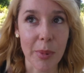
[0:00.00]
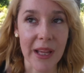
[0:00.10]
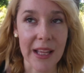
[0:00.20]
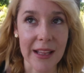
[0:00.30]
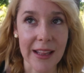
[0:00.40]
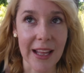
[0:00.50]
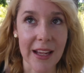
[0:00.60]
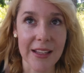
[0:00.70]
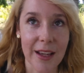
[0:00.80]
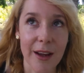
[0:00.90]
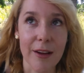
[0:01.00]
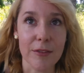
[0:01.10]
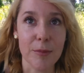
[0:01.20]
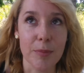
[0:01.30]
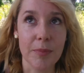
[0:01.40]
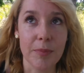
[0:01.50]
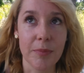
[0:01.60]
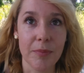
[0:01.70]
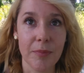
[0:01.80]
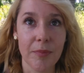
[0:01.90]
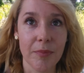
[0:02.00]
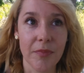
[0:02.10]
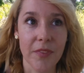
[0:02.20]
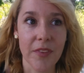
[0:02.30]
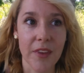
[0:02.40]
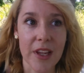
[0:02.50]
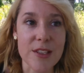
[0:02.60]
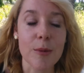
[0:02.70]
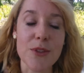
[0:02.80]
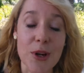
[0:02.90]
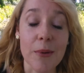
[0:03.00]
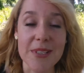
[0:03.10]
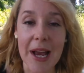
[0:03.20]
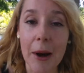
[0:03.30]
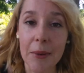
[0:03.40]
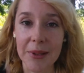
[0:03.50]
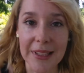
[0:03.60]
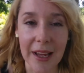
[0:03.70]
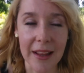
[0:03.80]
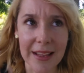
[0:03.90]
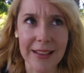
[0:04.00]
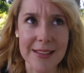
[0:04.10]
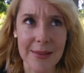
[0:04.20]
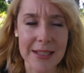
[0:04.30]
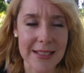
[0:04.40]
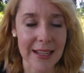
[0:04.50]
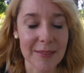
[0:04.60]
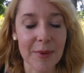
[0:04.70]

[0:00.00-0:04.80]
But the idea of it's almost always hourly, I think that's what I said.